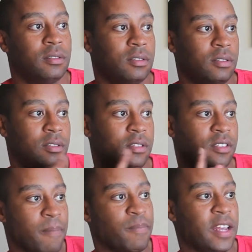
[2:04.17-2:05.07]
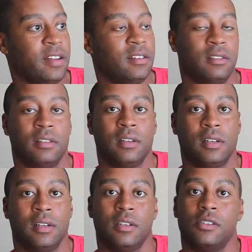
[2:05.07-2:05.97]
Something.
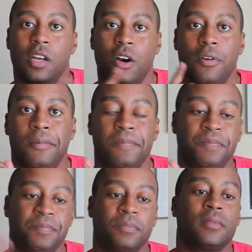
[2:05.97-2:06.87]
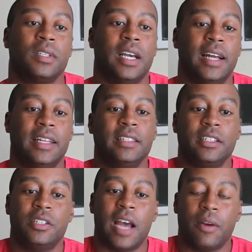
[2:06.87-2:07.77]
So, I think
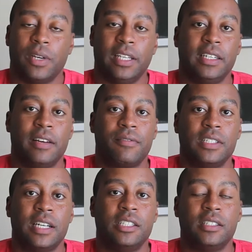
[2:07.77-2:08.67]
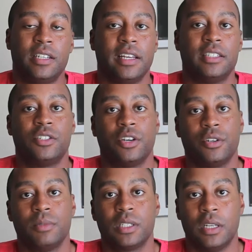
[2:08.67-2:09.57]
there's not really a difference, I just think it's
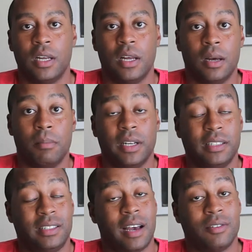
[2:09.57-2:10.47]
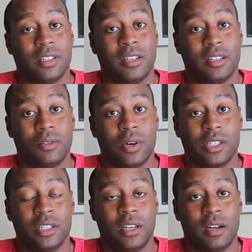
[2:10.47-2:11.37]
terms. But that was a good
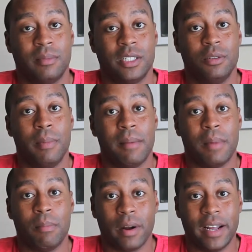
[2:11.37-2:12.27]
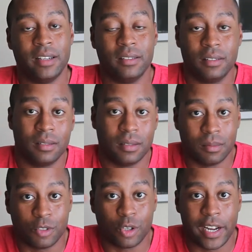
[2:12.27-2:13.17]
question, Anonymous. You made my brain
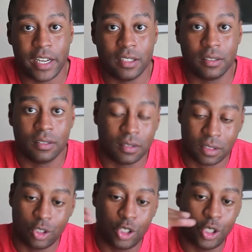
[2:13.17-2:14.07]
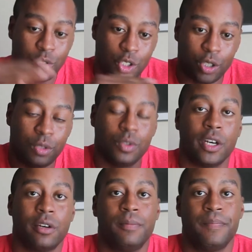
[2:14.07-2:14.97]
train choo-choo
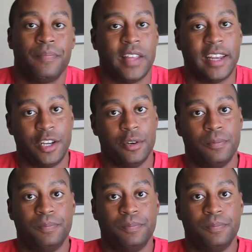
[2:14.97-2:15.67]
go. Thank you.